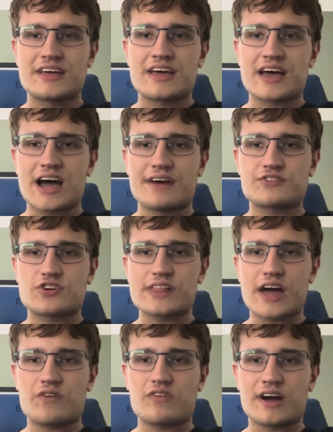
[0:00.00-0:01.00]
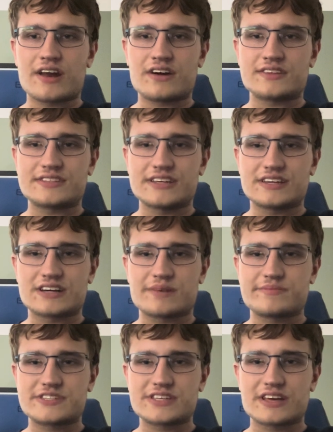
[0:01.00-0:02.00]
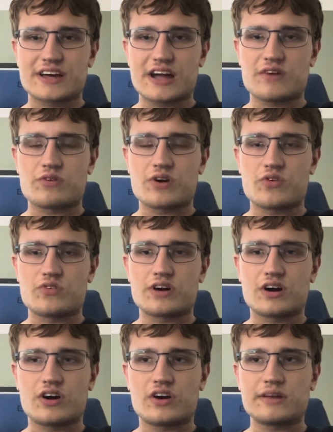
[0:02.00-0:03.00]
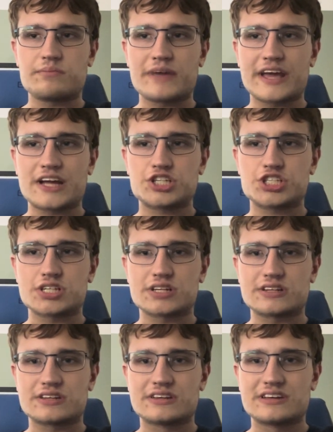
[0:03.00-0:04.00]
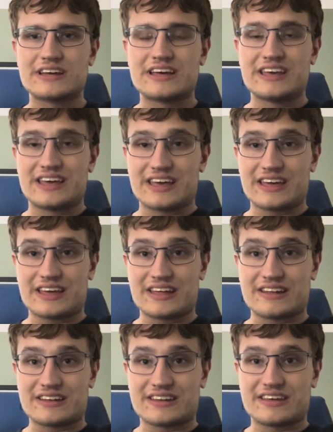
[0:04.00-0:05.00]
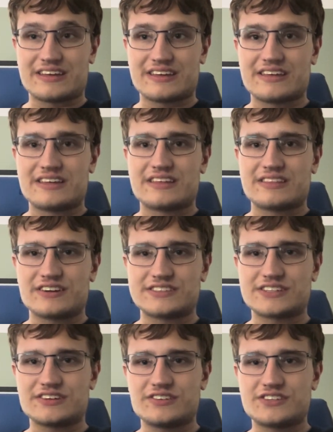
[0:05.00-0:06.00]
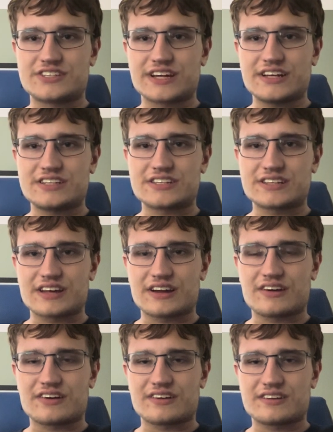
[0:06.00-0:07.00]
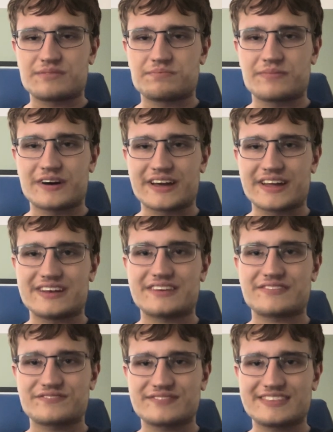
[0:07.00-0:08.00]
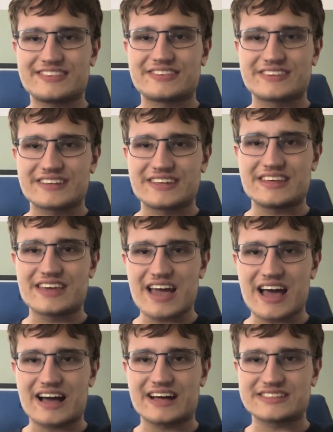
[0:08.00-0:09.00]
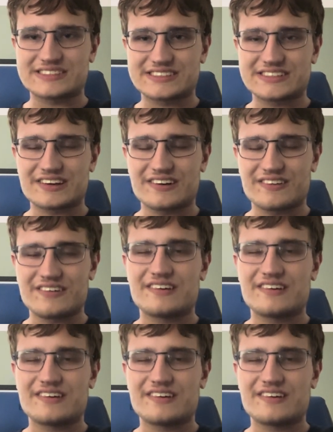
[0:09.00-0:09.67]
after that ride on Teacups, I rode Haunted Mansion. And there's a new change in there. But yeah, so